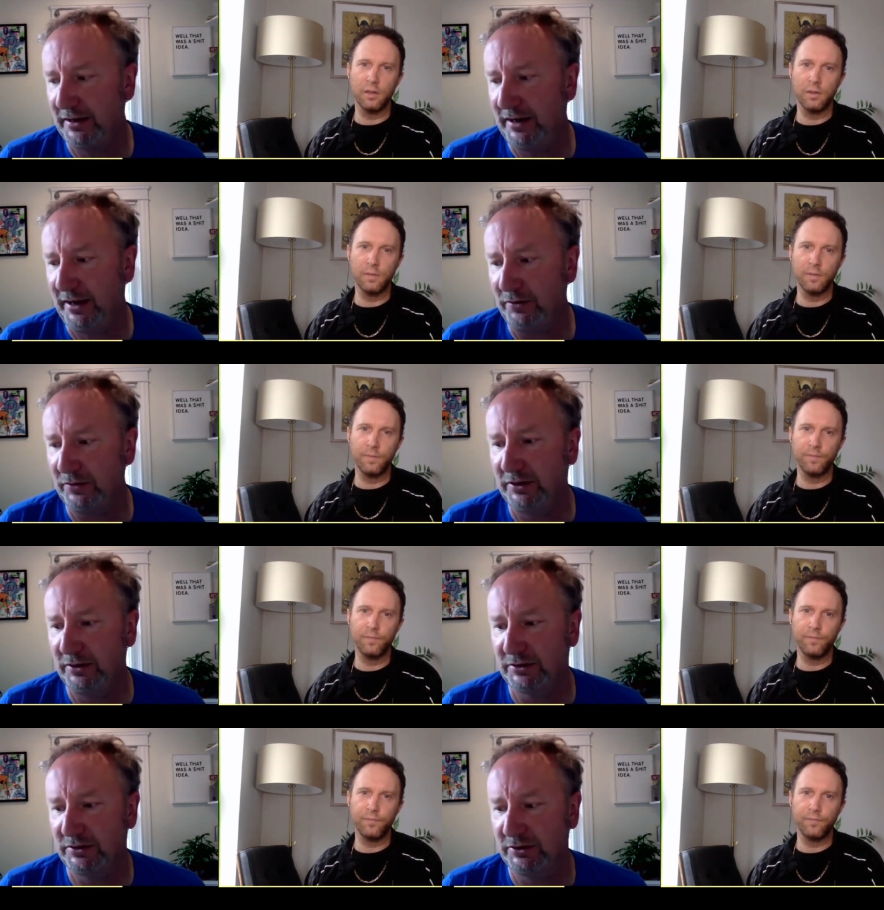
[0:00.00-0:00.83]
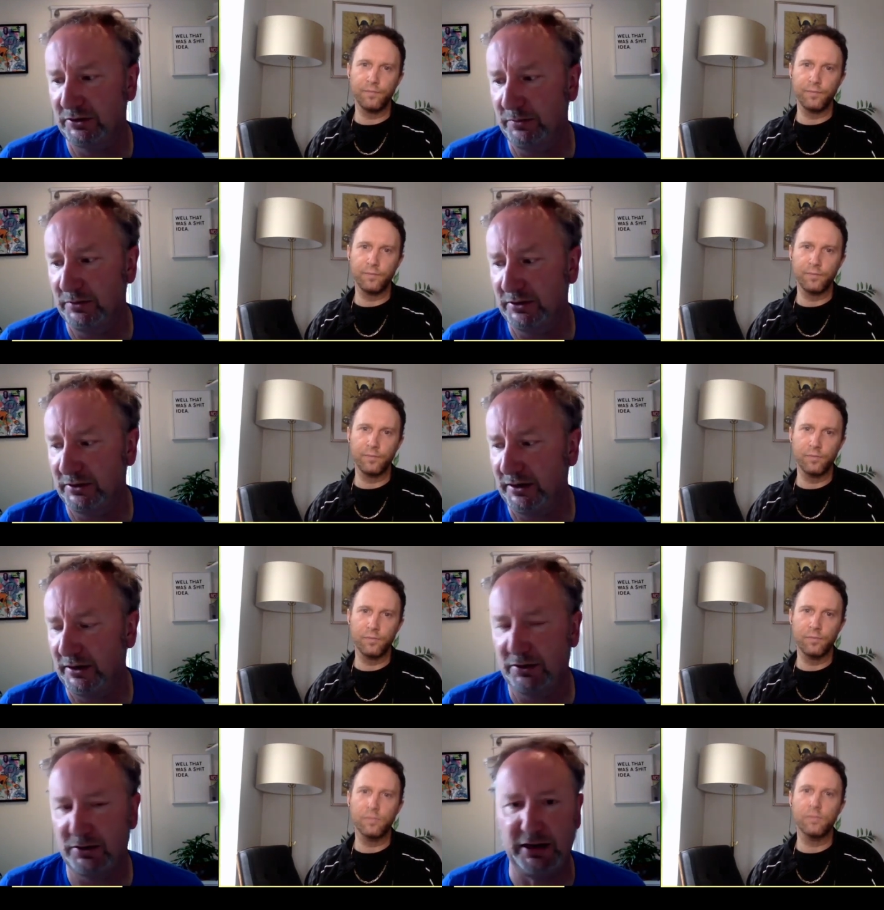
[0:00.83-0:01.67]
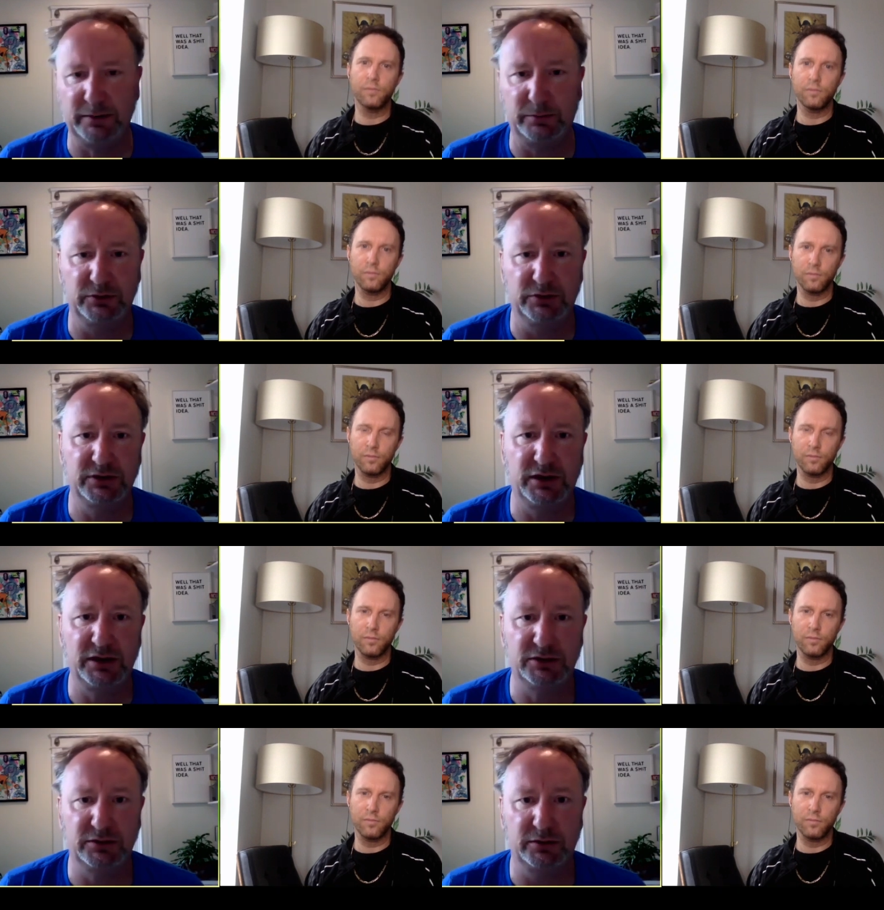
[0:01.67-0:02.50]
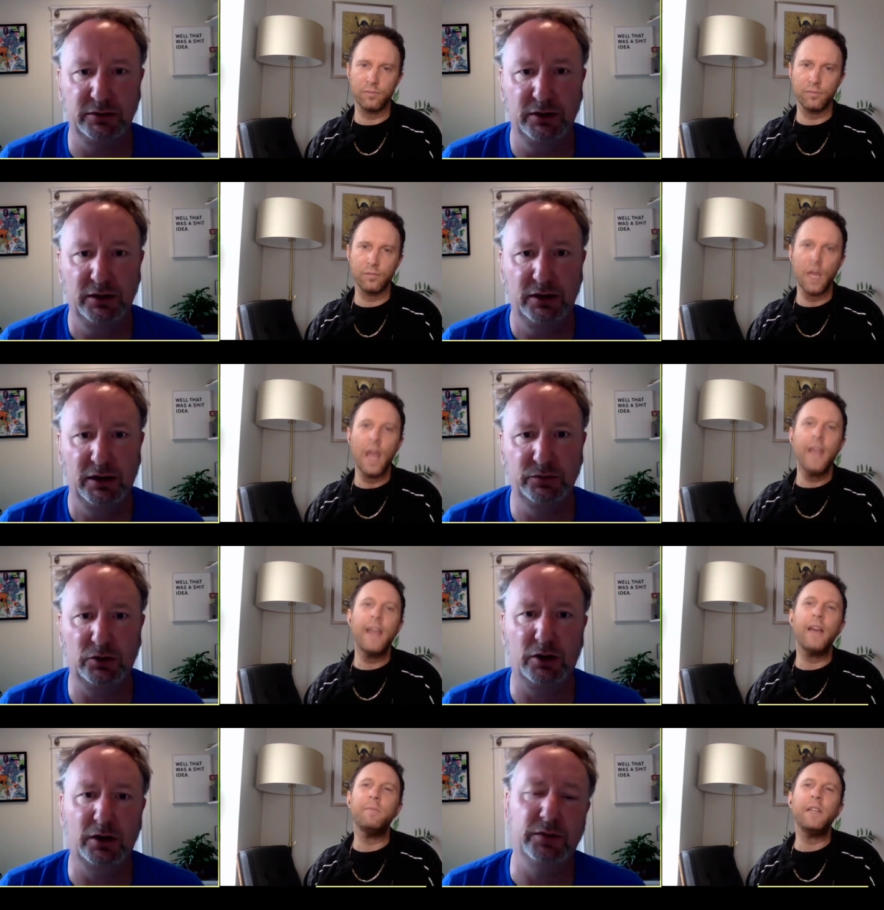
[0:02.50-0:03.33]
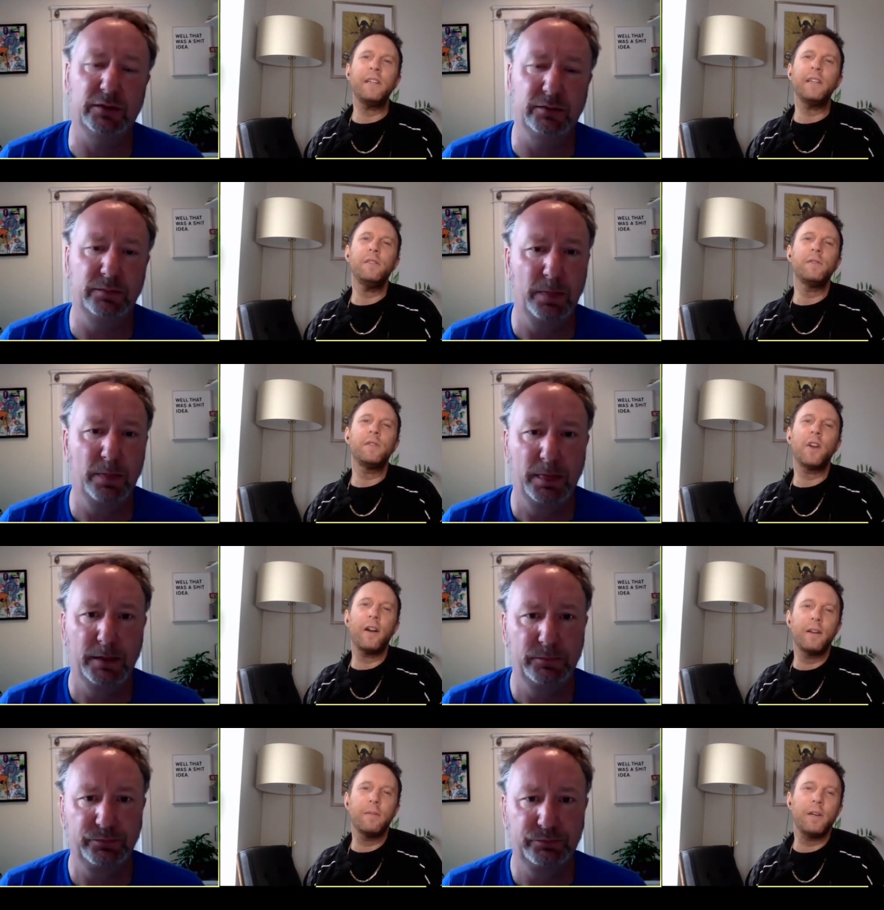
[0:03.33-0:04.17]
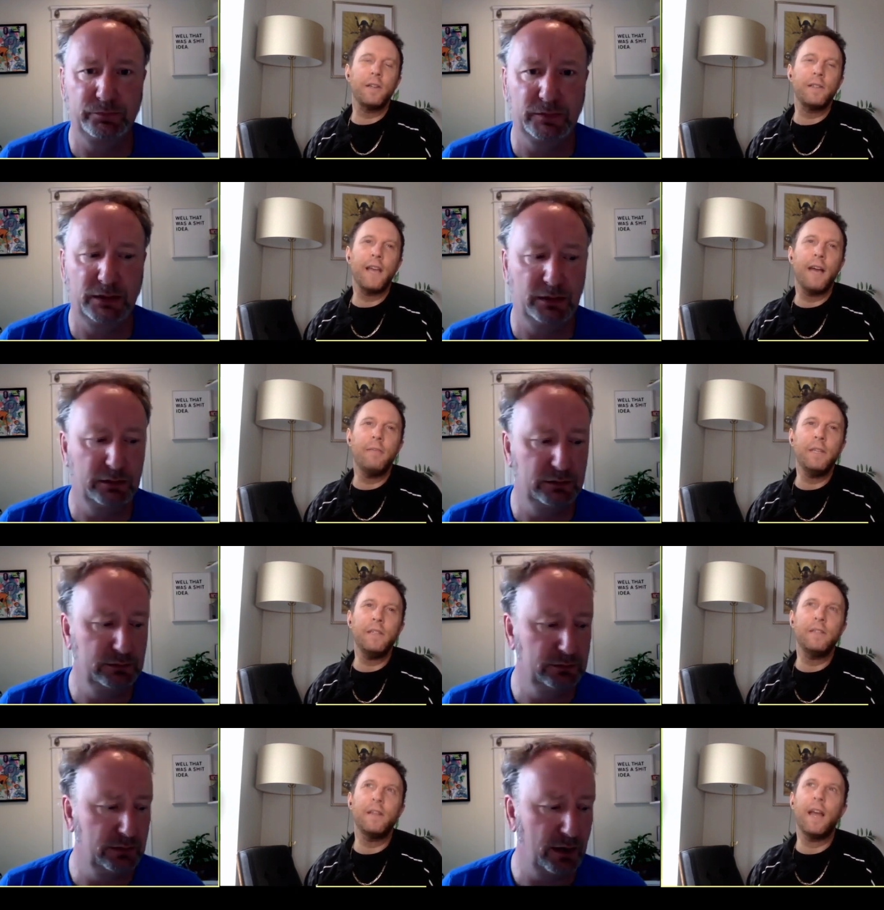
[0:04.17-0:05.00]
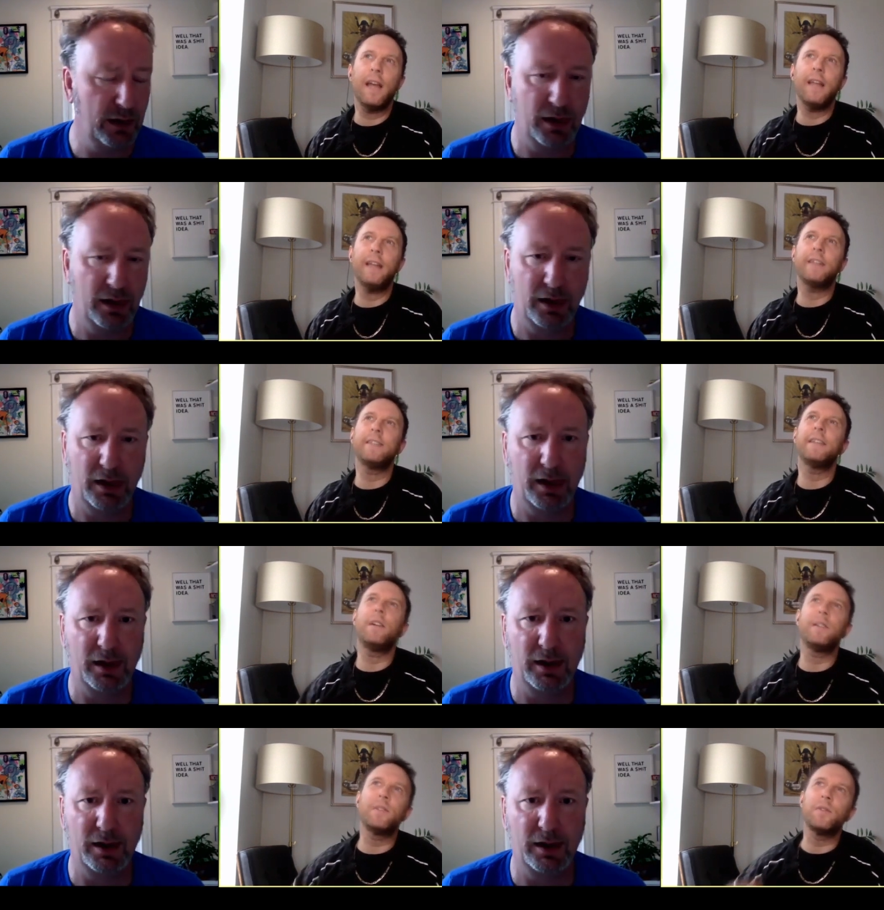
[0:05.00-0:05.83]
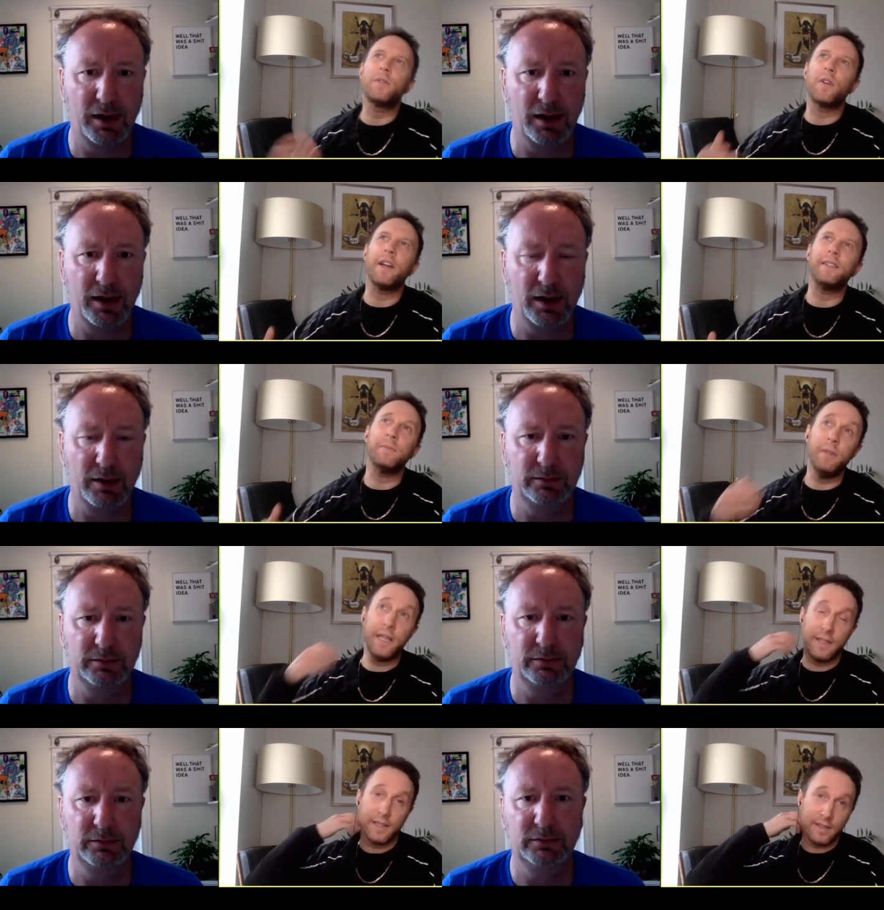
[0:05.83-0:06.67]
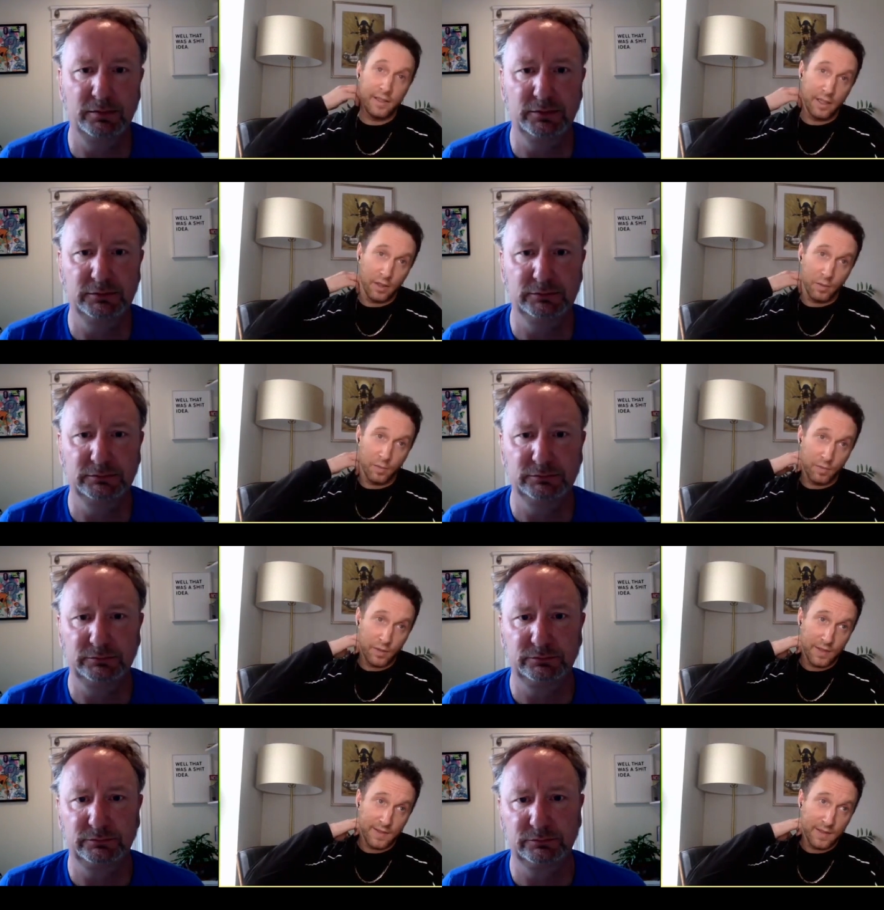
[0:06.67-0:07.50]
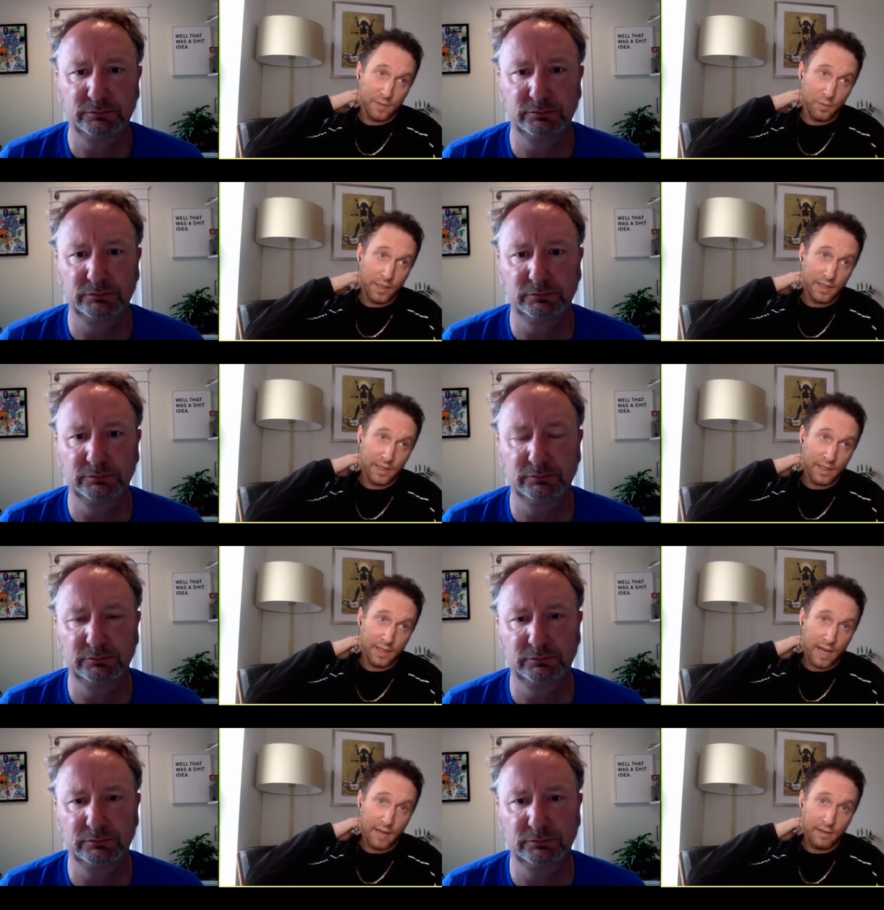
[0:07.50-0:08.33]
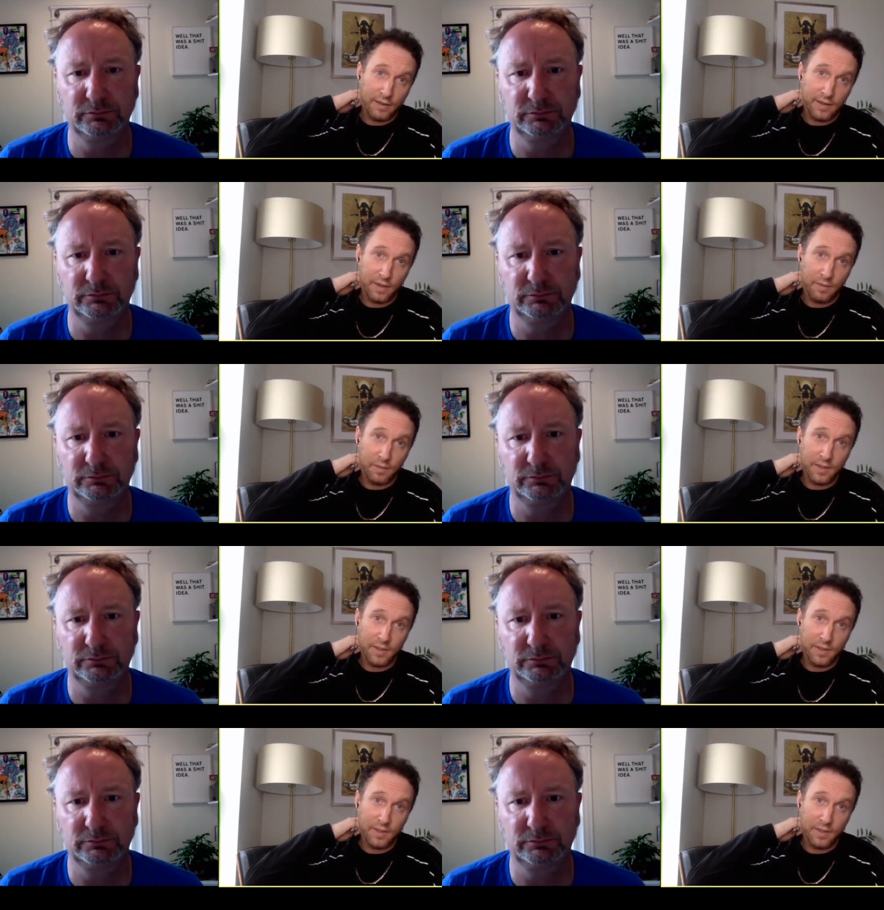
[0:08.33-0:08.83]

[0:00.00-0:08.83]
Speaker 1: healthcare system is an incredible disaster
Speaker 2: yeah, I mean, can you talk about that? I mean, because eh, it also strikes me that, you know, just as we could acknowledge some of the